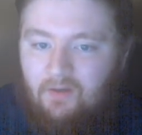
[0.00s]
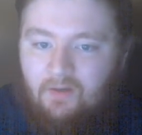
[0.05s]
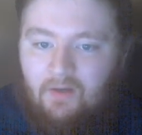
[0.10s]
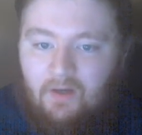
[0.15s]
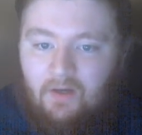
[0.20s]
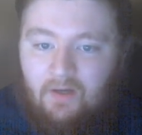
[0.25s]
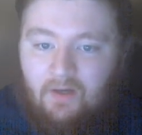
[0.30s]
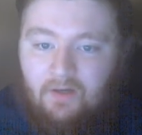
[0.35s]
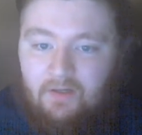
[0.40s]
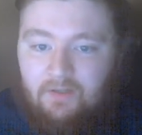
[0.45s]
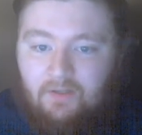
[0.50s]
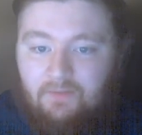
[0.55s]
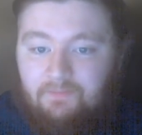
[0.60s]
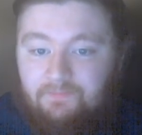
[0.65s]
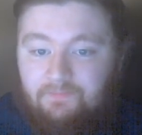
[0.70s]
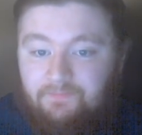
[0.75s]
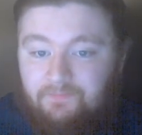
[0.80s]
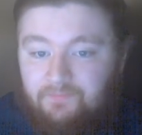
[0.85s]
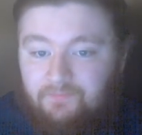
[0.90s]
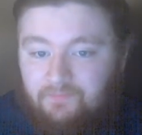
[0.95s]
Where
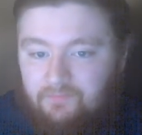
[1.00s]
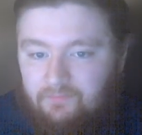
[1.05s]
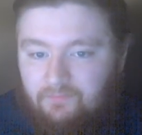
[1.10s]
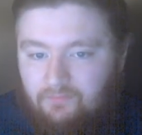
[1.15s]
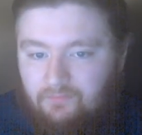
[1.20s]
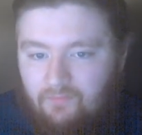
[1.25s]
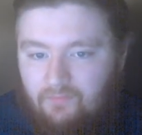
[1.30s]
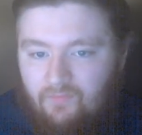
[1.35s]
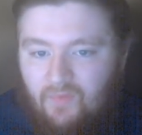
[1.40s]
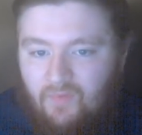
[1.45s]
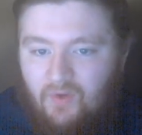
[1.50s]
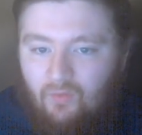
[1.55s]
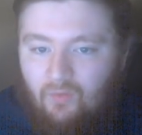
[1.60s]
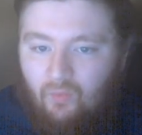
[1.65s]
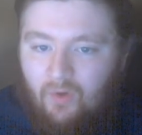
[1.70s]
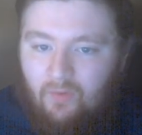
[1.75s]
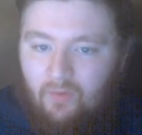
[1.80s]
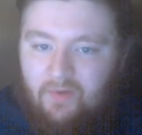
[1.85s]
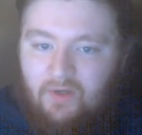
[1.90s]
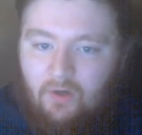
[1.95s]

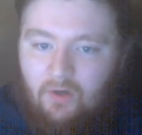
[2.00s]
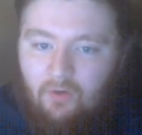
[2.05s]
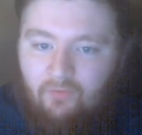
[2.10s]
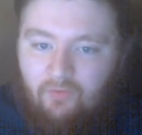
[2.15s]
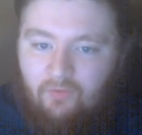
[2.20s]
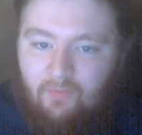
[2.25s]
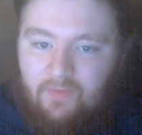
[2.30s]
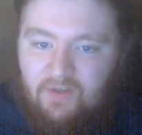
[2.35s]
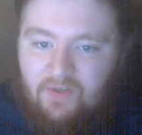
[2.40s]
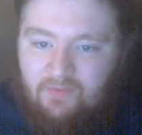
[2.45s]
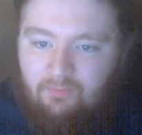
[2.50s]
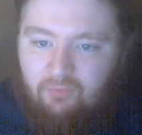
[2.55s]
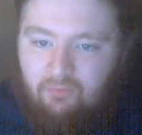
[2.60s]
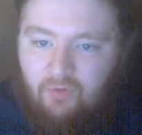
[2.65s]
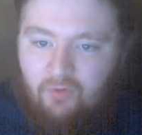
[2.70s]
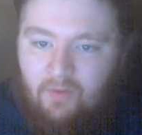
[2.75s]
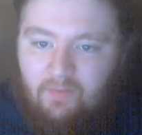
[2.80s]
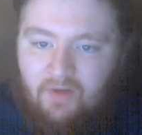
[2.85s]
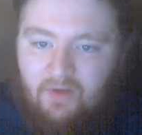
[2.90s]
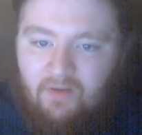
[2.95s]
we go from this
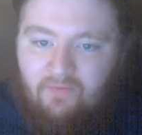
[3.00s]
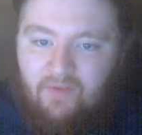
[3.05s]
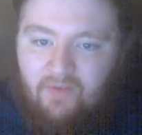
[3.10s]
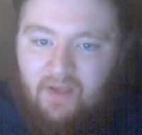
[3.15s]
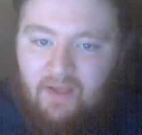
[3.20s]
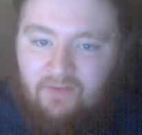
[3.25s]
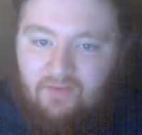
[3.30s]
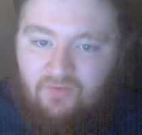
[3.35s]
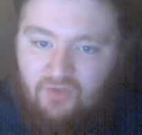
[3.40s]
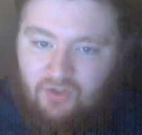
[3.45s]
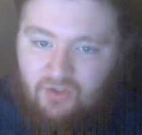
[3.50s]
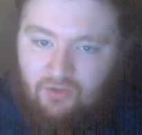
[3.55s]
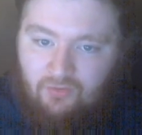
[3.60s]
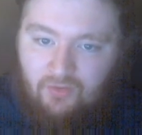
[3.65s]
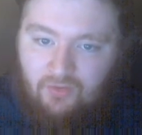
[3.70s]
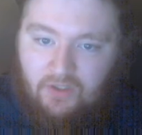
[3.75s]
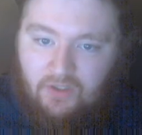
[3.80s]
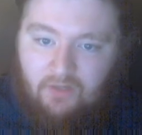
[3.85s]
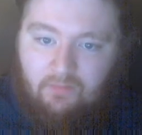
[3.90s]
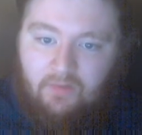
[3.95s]
primitive int
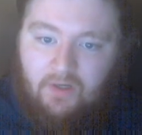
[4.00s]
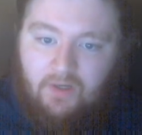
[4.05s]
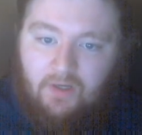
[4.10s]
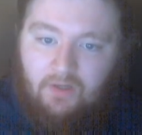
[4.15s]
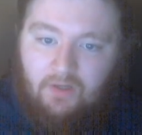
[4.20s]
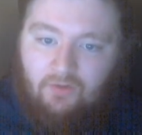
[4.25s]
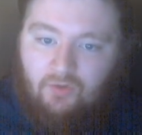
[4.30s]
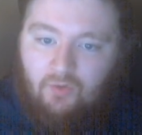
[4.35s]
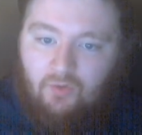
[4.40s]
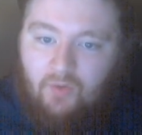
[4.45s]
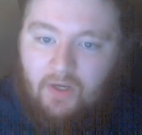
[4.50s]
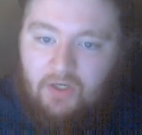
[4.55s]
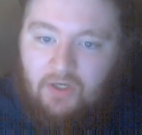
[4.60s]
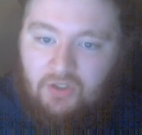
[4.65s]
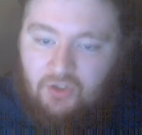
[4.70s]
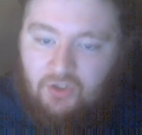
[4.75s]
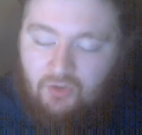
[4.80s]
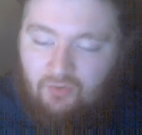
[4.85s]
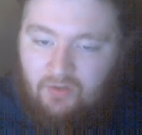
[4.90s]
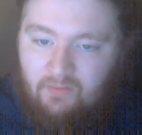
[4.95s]
stream to a
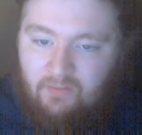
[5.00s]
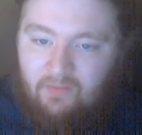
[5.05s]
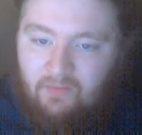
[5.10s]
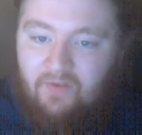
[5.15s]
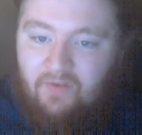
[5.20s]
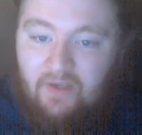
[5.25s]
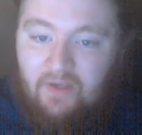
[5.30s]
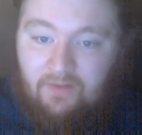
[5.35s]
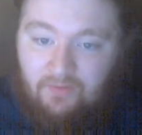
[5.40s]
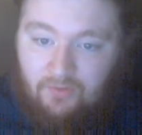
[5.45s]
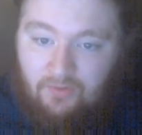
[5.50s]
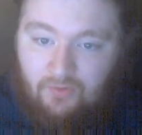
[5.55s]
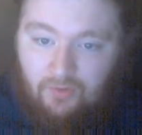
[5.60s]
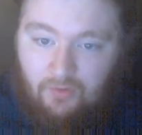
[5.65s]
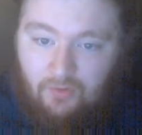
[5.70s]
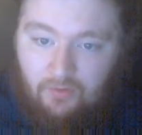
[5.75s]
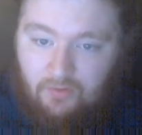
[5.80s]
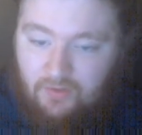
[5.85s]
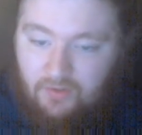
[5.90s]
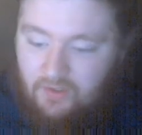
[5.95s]
stream of
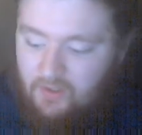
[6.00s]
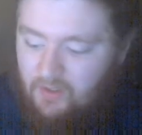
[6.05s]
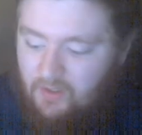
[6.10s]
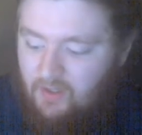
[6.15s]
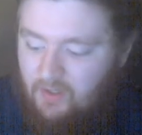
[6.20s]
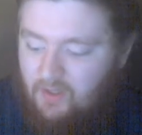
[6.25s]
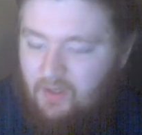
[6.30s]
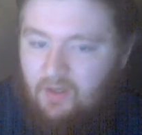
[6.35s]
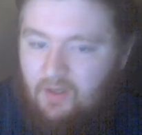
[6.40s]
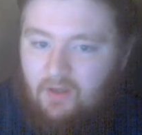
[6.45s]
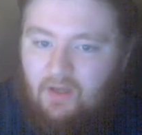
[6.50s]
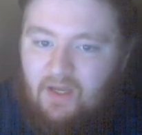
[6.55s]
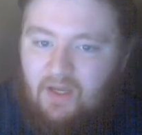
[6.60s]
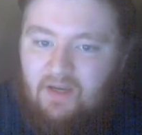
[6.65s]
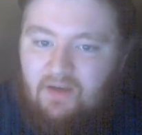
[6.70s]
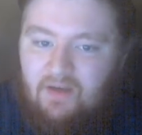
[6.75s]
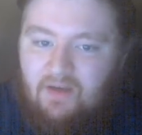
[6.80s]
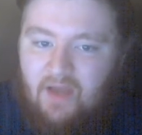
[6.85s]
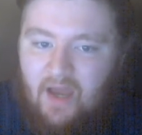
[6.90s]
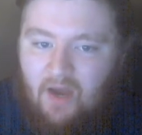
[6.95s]
integers.
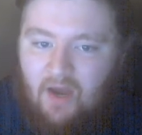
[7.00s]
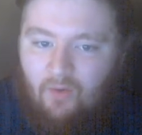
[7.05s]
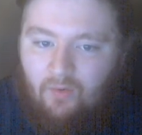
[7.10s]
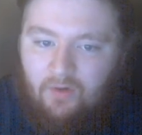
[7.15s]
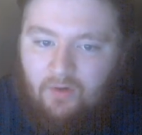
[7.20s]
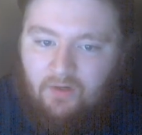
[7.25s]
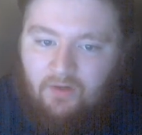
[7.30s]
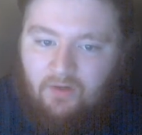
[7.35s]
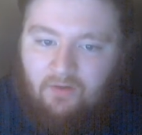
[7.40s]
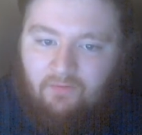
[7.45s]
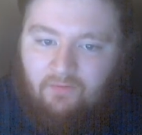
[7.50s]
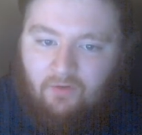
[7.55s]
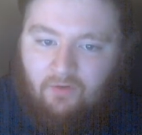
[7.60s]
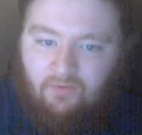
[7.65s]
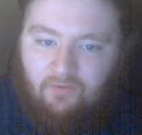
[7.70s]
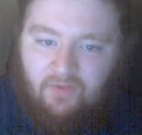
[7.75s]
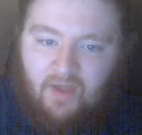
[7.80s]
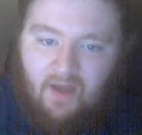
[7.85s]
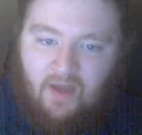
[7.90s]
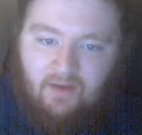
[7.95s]
And now we're going to
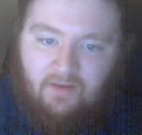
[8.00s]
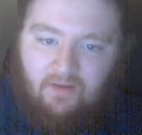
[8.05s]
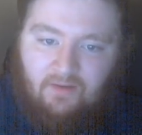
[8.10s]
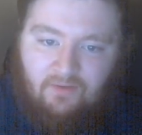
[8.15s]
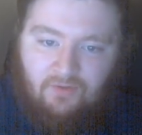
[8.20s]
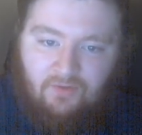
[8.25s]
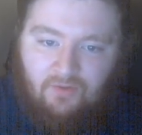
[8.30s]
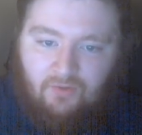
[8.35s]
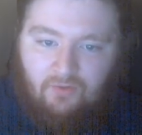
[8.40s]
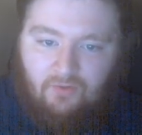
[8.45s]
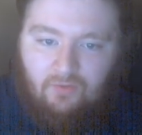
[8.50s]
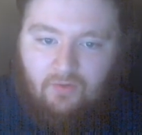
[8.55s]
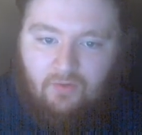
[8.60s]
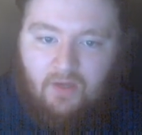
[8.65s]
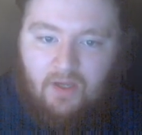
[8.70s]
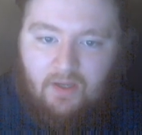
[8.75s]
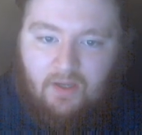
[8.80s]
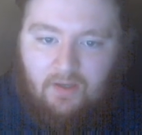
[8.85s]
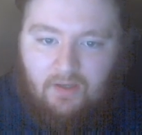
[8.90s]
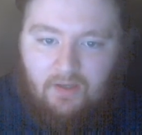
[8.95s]
convert that into
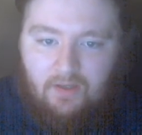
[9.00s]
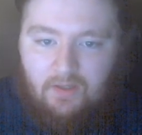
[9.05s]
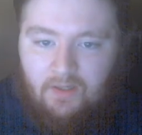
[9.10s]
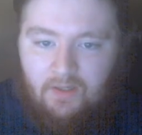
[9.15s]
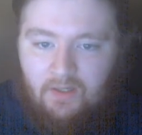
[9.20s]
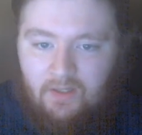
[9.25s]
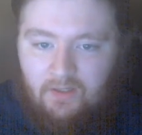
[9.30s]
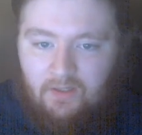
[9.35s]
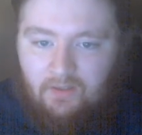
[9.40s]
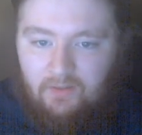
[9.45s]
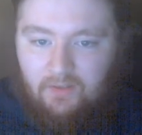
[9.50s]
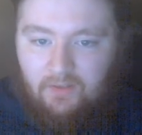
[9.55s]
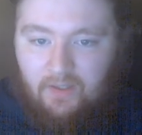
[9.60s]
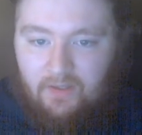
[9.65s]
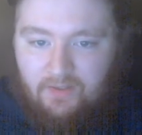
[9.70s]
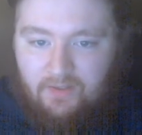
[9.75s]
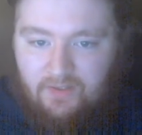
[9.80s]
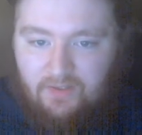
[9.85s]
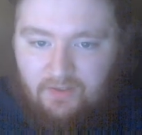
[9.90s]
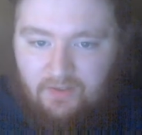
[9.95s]
a
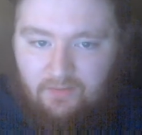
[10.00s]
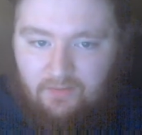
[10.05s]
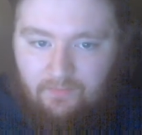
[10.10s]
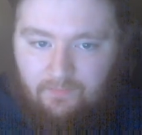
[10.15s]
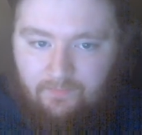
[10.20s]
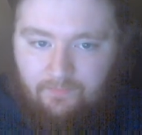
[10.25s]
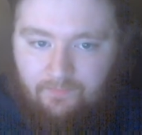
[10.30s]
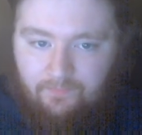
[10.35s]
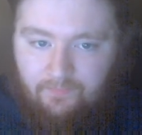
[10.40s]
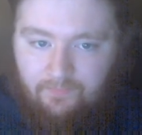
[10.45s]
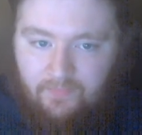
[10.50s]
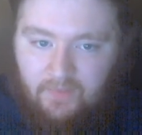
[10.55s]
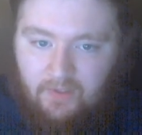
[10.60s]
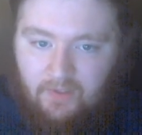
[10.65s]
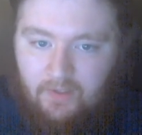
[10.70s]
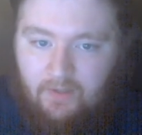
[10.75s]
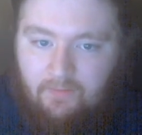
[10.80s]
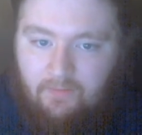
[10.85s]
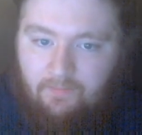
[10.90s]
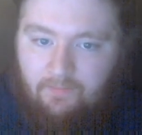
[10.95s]
list.
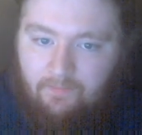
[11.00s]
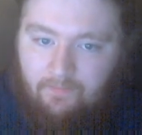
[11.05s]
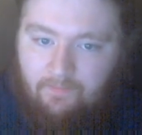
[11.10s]
Okay?